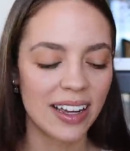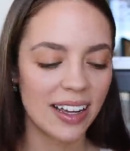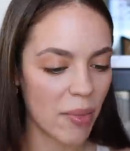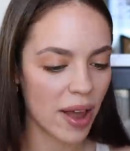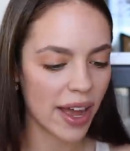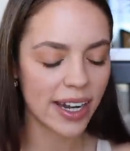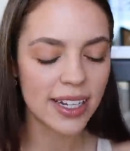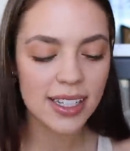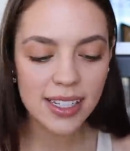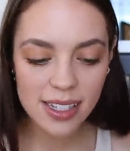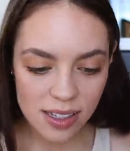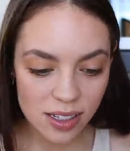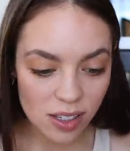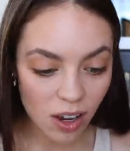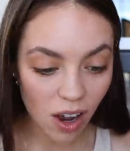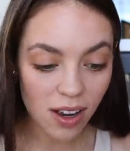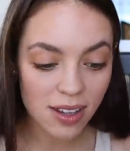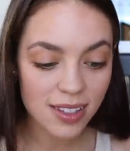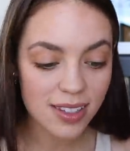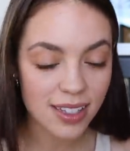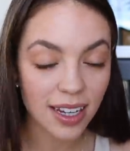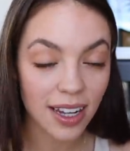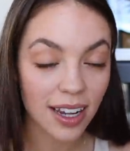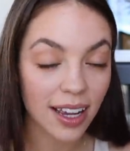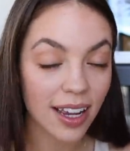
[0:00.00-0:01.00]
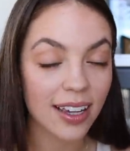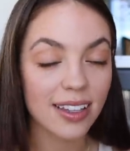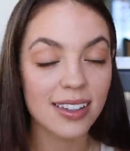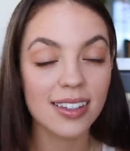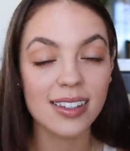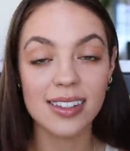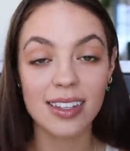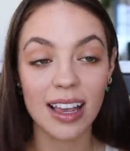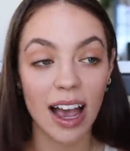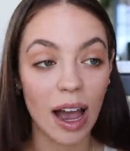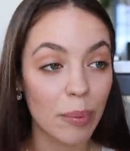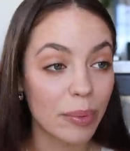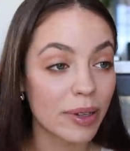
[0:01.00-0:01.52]
And it's exhausting.
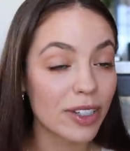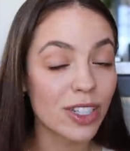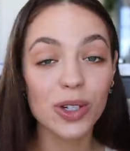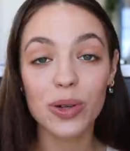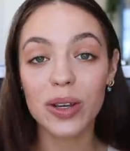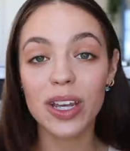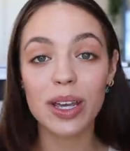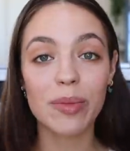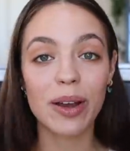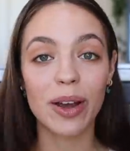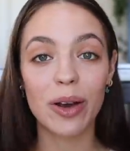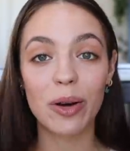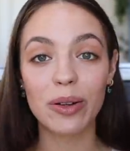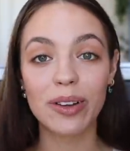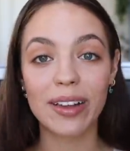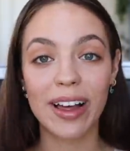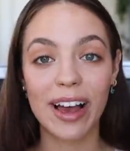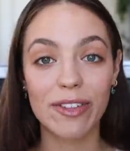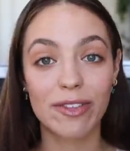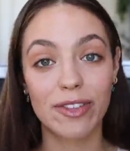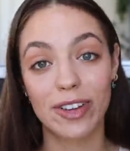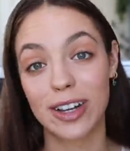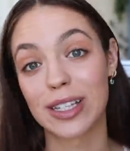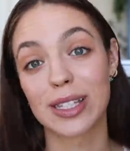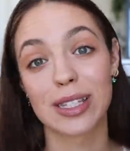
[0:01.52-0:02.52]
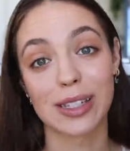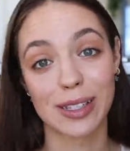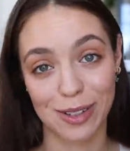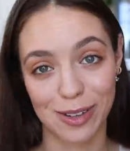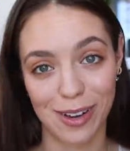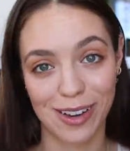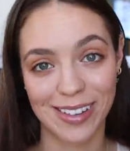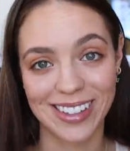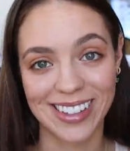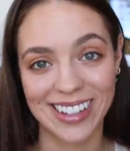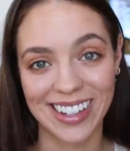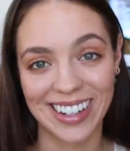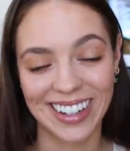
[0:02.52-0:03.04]
It's I've been doing it my whole life and it's
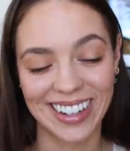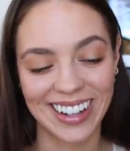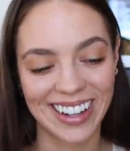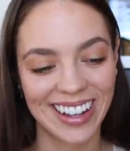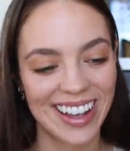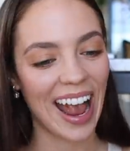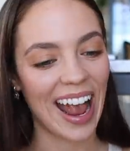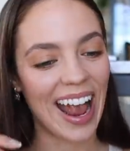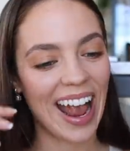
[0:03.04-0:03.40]
exhausting.